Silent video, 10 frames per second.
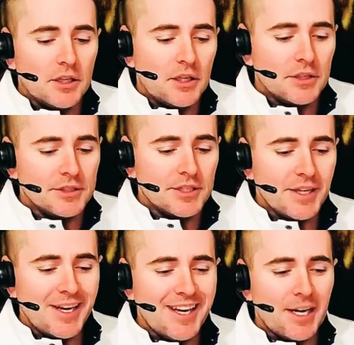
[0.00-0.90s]

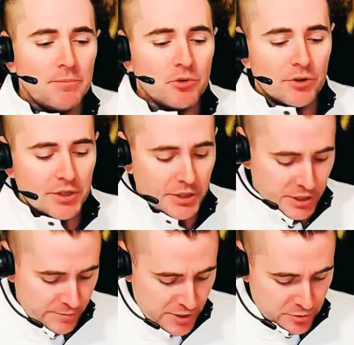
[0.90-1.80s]
Today I'm drinking a
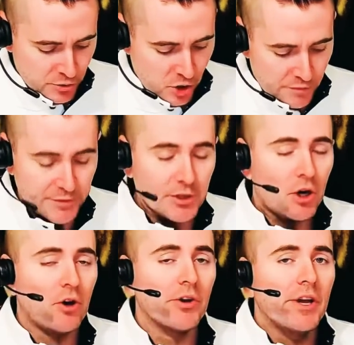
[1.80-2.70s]
special coffee
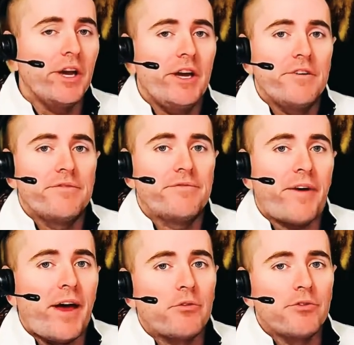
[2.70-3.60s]
called
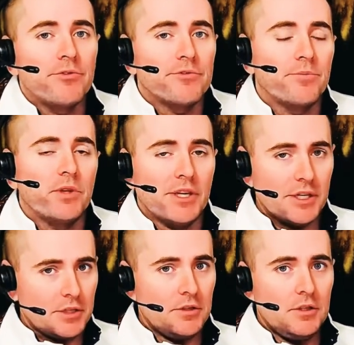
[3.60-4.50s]
Founders
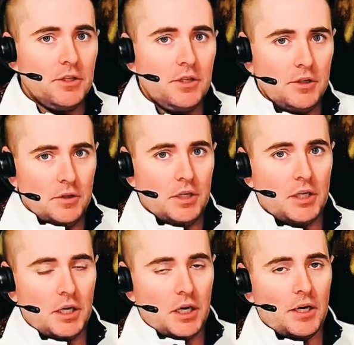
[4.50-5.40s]
Blend,
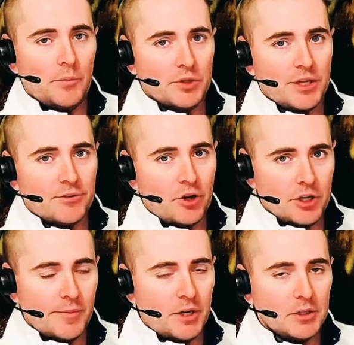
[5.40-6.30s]
which I'll talk
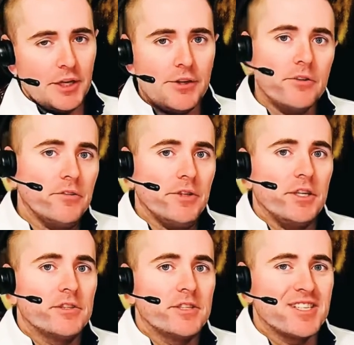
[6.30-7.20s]
about later.
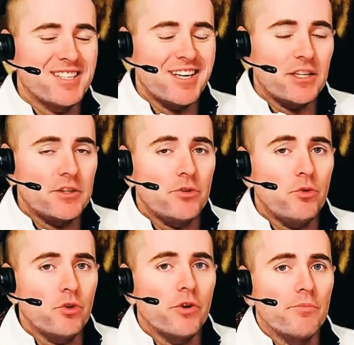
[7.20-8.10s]
It's distinct to
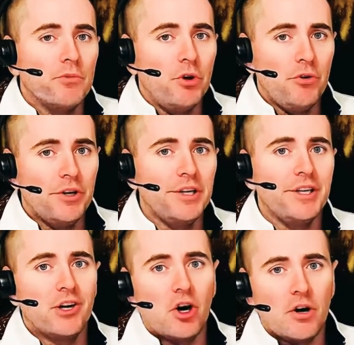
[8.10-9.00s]
Community
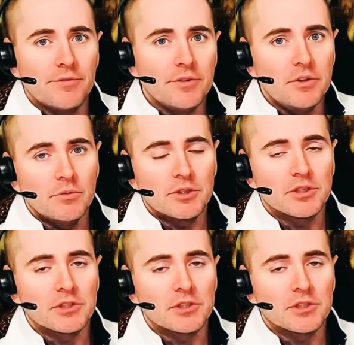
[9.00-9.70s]
Coffee, which is